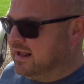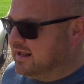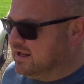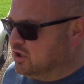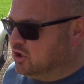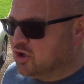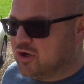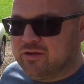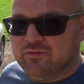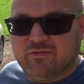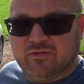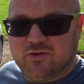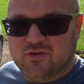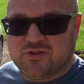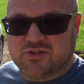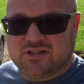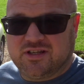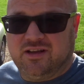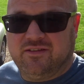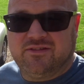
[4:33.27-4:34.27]
Looking through
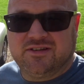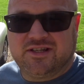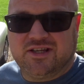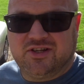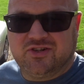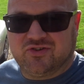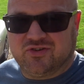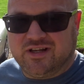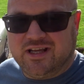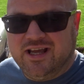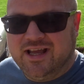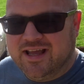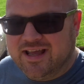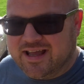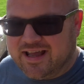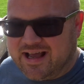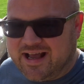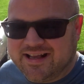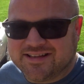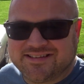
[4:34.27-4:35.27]
the service history,
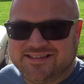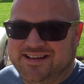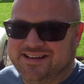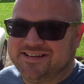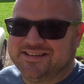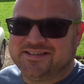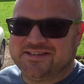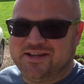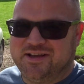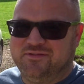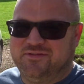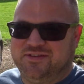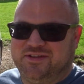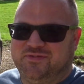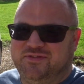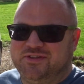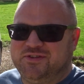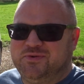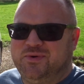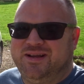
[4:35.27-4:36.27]
it hasn't had a service
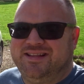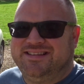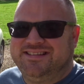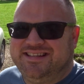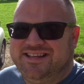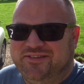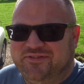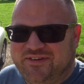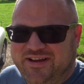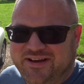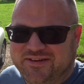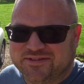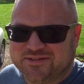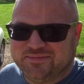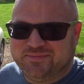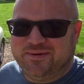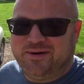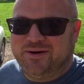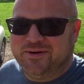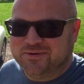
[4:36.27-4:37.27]
for
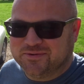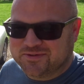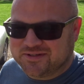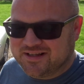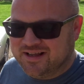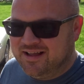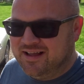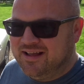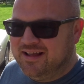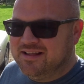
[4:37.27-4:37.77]
20,000 miles.